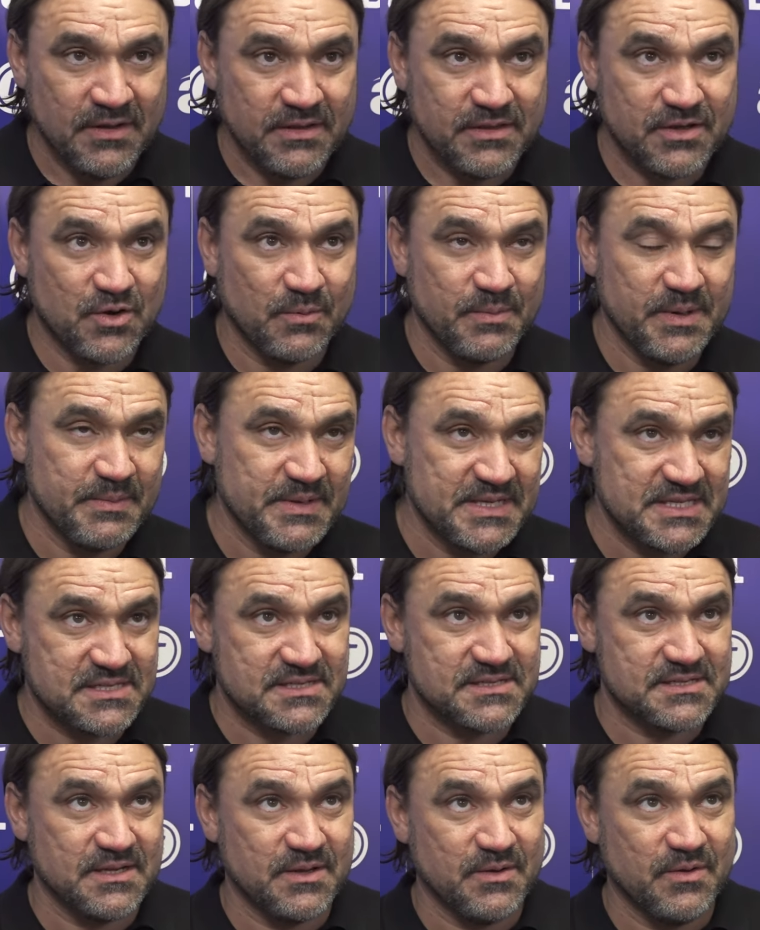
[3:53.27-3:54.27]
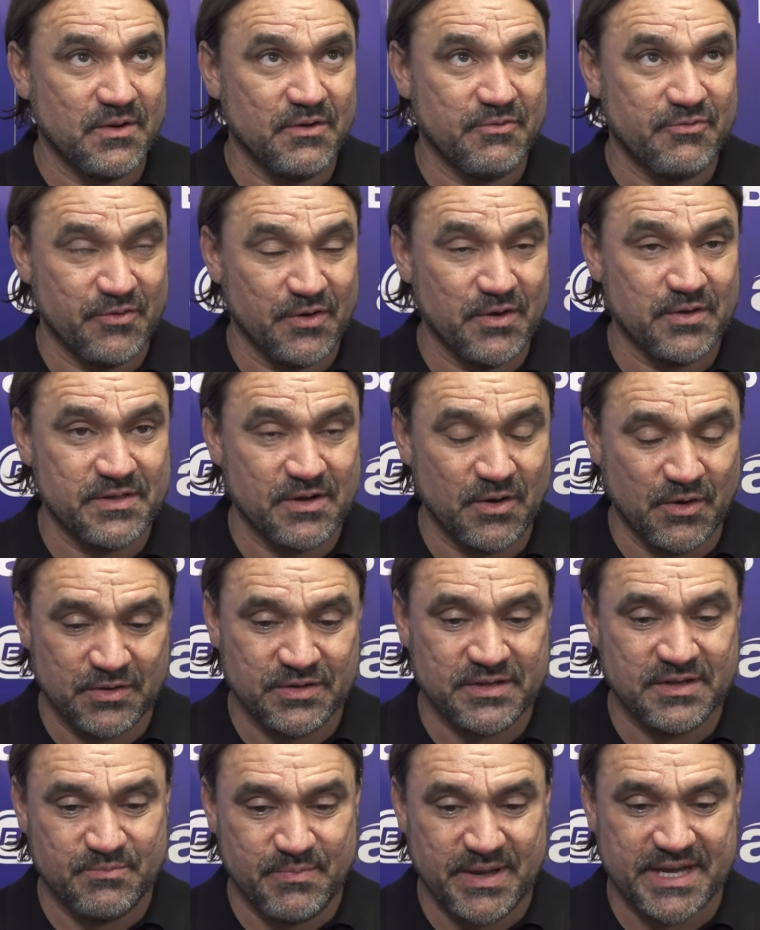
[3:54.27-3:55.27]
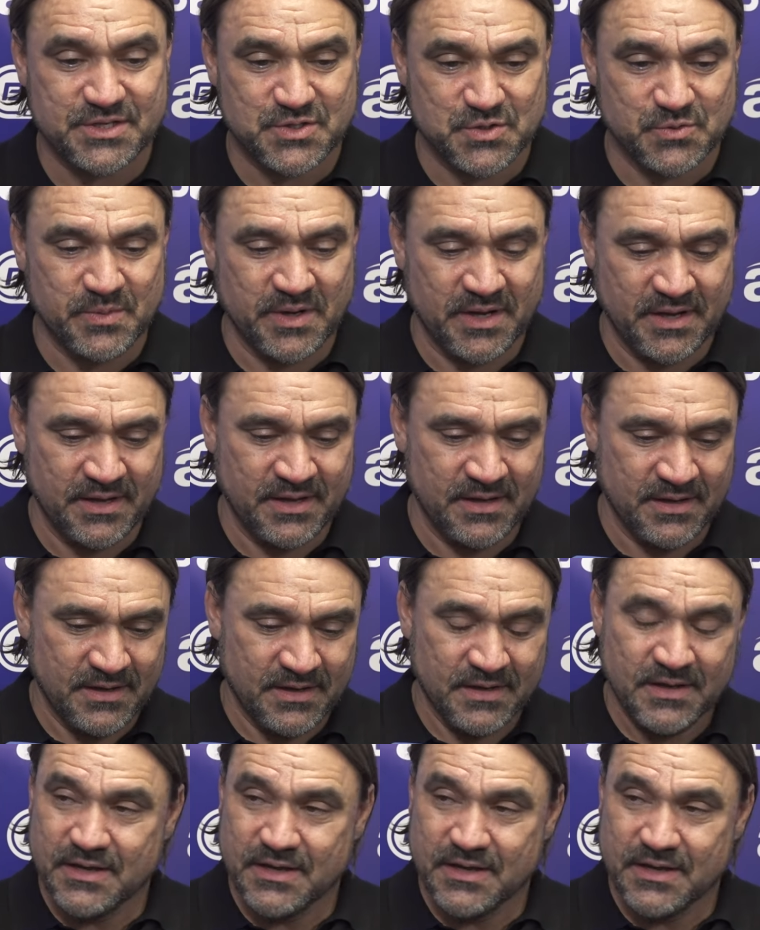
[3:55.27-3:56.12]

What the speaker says: the compliments further on and back to my